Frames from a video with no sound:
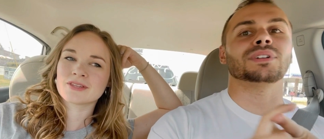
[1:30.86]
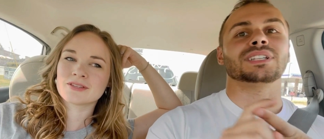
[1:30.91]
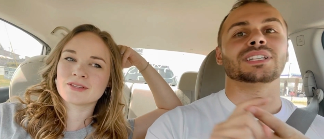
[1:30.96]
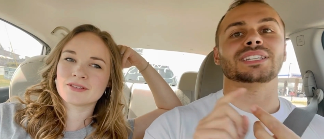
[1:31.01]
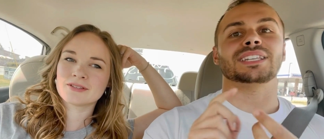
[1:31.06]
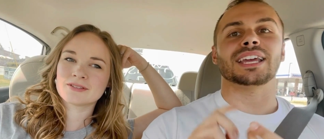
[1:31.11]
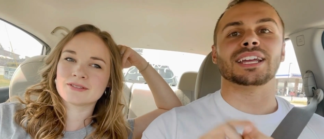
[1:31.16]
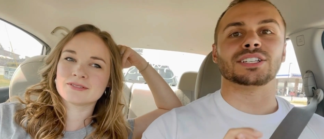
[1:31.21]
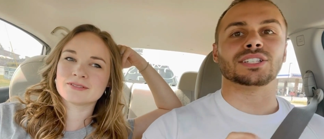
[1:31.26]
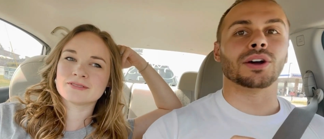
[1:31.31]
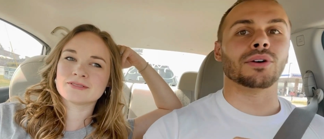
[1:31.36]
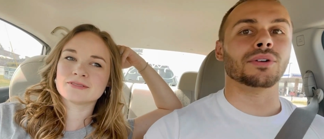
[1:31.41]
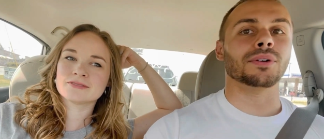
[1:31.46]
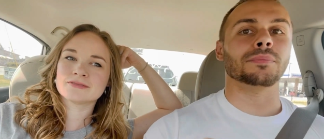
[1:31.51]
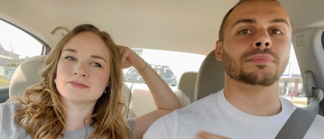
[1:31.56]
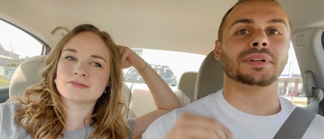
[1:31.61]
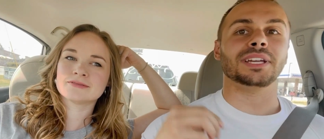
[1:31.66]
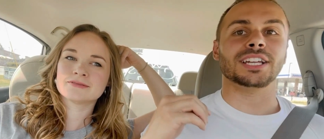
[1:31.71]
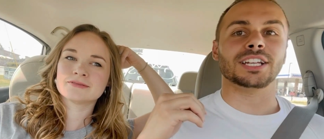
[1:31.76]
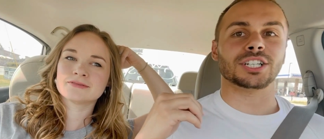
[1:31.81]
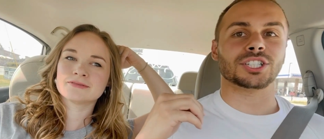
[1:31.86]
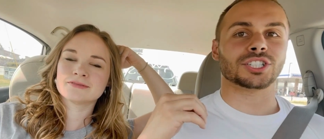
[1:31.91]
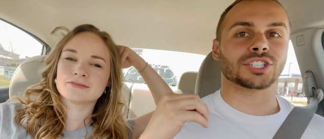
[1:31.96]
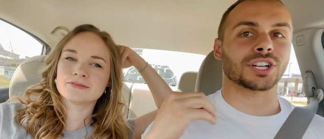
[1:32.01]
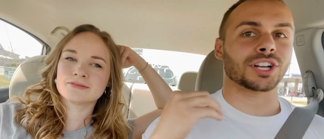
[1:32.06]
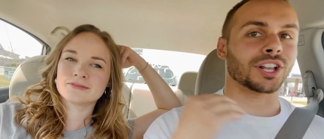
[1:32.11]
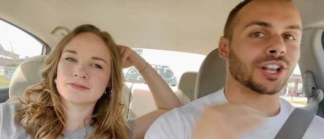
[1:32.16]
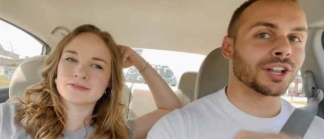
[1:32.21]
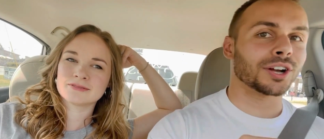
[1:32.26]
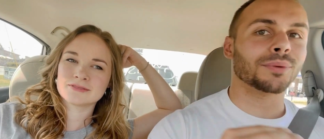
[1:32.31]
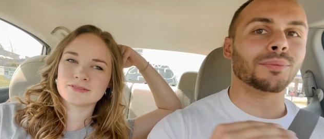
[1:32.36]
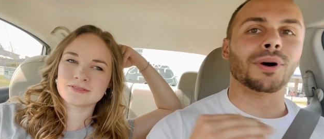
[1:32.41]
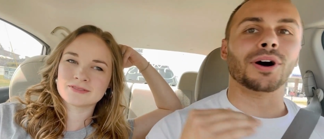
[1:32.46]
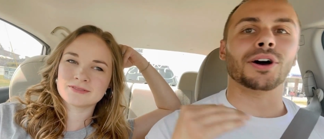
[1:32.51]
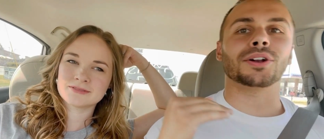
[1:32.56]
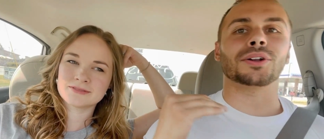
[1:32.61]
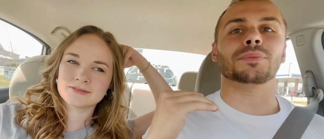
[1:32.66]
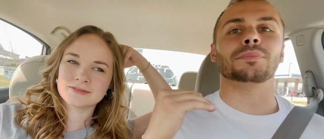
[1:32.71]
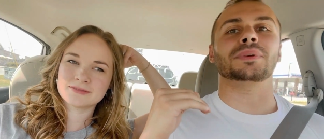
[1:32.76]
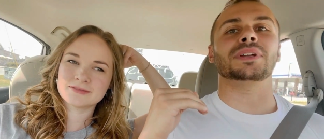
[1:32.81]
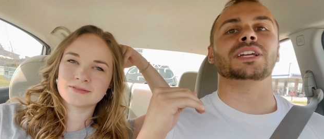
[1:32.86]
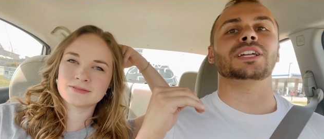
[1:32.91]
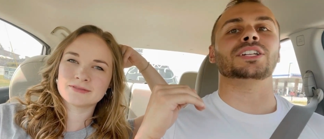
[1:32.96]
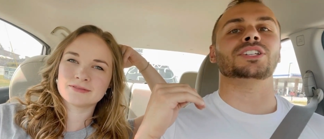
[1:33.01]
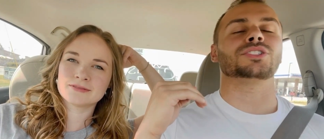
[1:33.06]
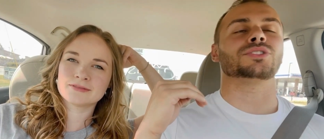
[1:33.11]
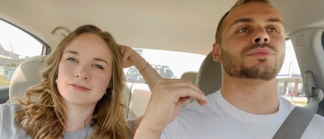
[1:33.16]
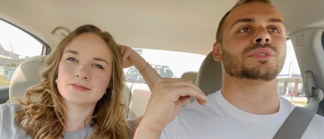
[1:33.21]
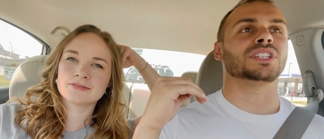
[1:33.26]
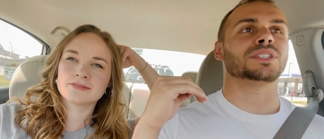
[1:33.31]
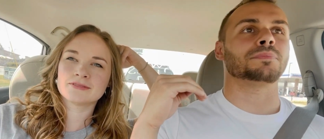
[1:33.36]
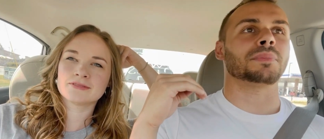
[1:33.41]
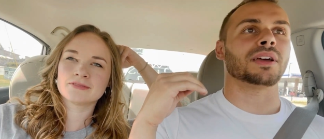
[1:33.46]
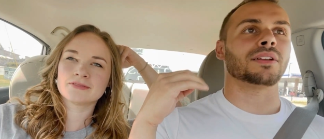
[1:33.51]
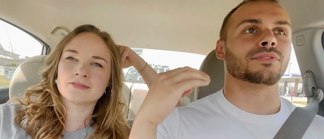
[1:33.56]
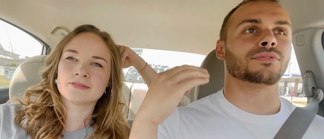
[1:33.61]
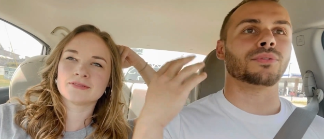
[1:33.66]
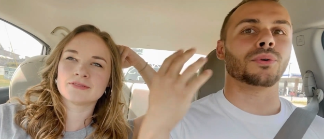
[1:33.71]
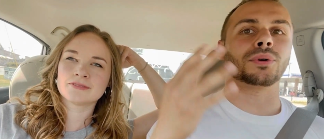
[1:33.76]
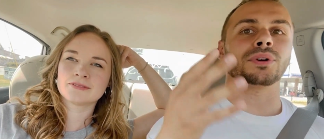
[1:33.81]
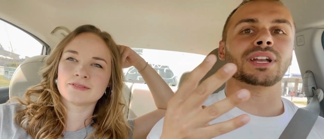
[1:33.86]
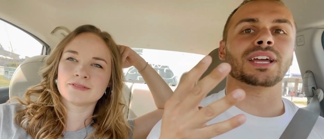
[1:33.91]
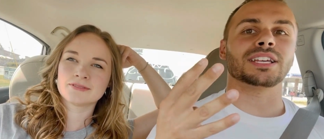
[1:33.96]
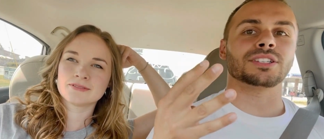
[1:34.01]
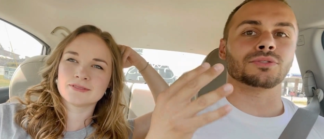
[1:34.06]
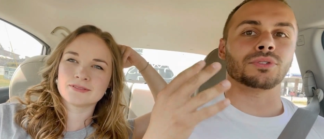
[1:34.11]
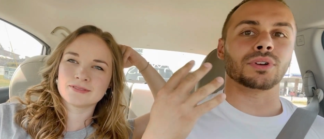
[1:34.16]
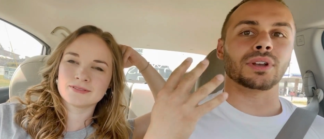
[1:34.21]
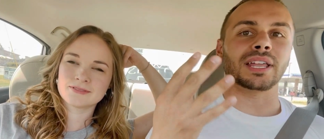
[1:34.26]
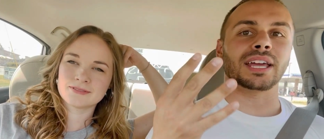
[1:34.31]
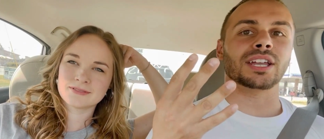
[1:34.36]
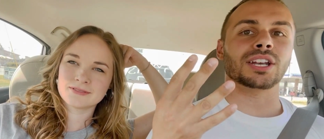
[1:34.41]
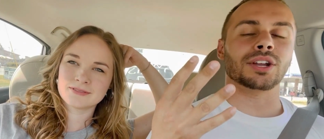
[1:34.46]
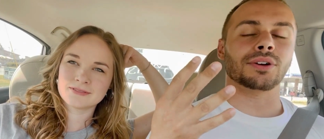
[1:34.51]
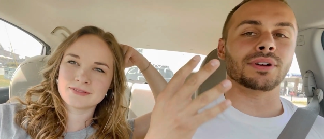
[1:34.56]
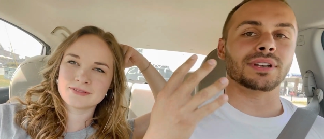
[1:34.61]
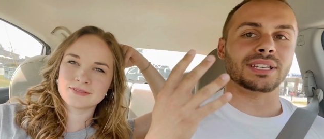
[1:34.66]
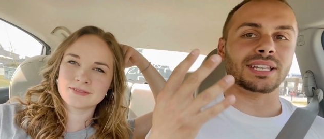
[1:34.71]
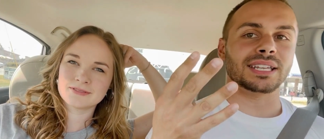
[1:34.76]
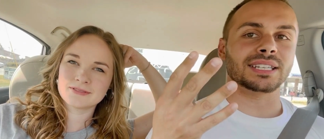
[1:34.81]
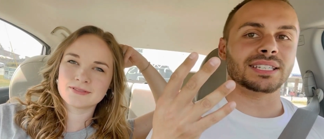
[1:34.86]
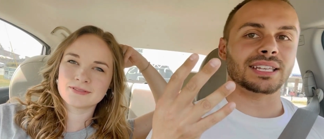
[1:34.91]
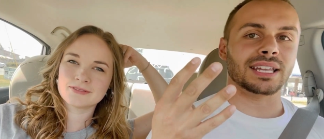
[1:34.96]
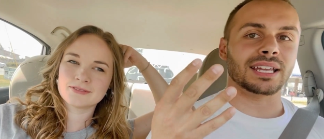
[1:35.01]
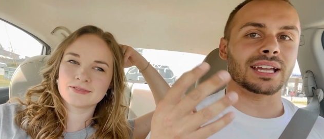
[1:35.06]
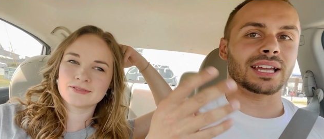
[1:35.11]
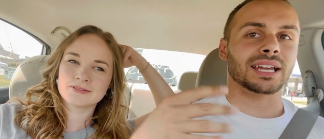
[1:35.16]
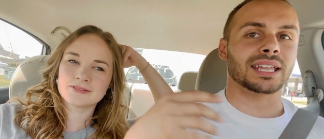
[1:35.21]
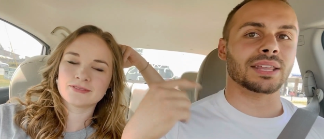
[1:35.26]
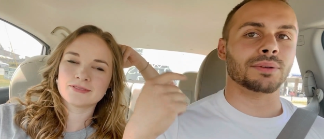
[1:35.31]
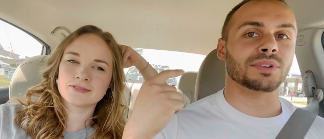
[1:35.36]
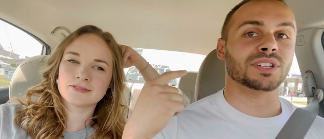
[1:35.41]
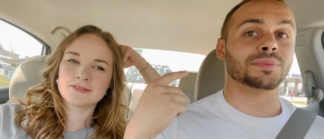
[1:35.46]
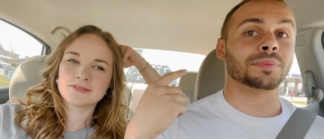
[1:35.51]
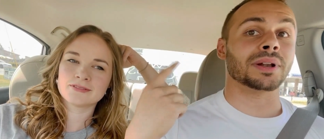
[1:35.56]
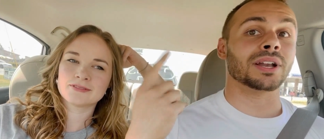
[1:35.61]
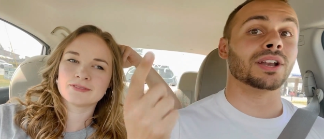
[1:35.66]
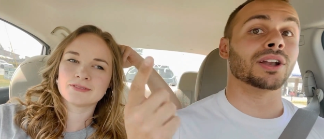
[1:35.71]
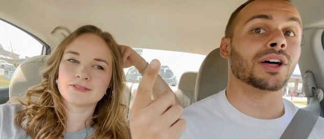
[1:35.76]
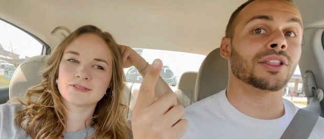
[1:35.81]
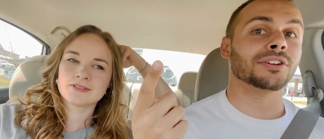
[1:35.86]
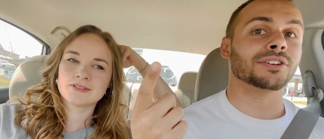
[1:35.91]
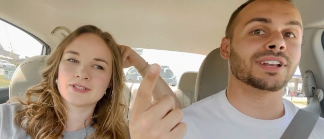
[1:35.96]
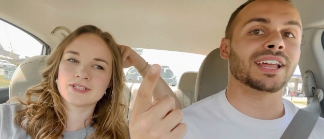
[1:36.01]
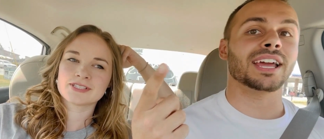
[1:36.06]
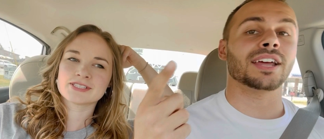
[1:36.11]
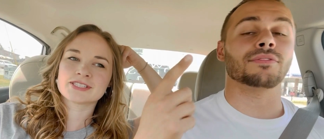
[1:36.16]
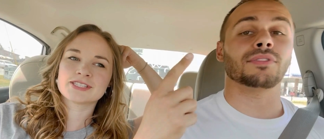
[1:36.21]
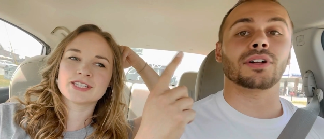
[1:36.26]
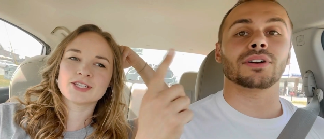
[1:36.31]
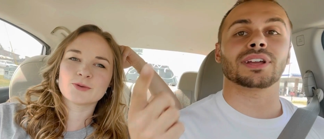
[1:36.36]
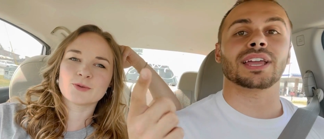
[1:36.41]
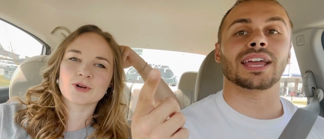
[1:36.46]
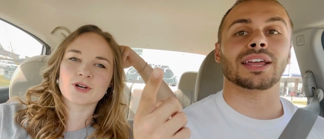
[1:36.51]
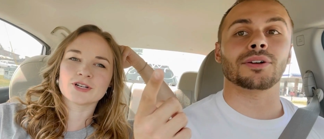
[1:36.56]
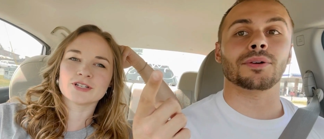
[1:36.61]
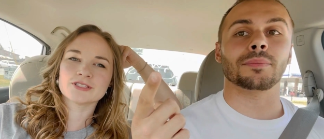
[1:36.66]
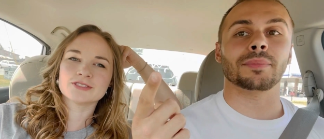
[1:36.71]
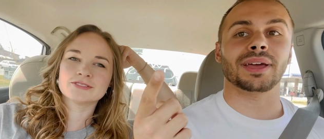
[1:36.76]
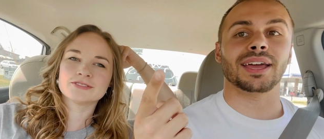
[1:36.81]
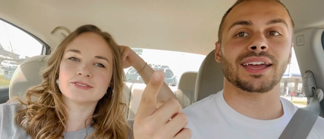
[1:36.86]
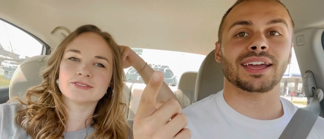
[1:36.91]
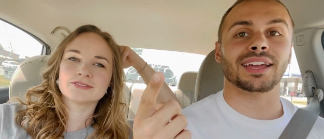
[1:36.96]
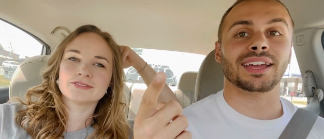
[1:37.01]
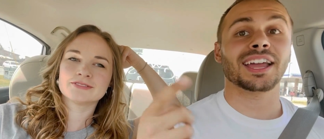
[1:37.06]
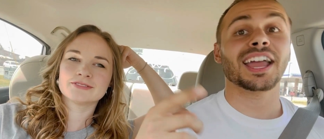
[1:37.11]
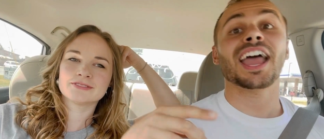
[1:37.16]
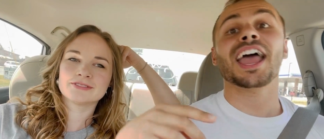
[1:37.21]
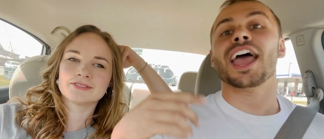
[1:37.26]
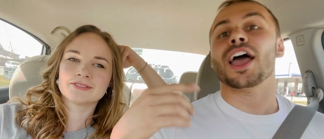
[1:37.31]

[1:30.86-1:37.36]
Speaker 1: to Daytona Beach, Clearwater Beach. We spent four days in Orlando at Disney, and then we spent another day at sea Volcano World. Bay.